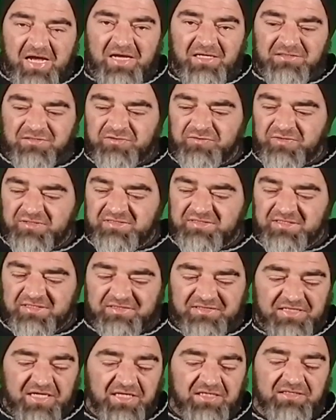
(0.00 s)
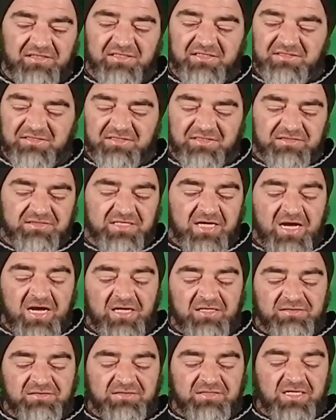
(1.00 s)
down to it and take these things
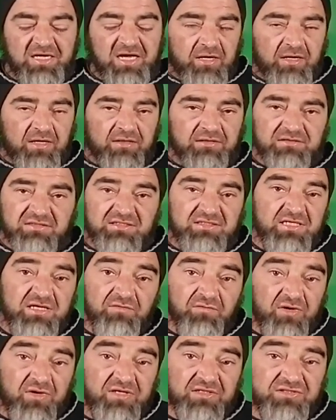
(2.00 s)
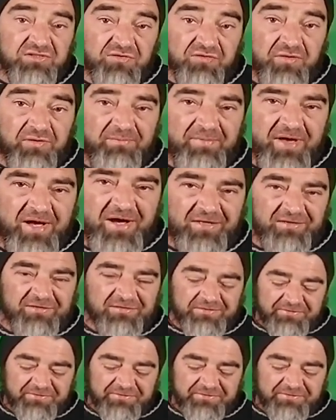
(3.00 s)
out and see what it's all about.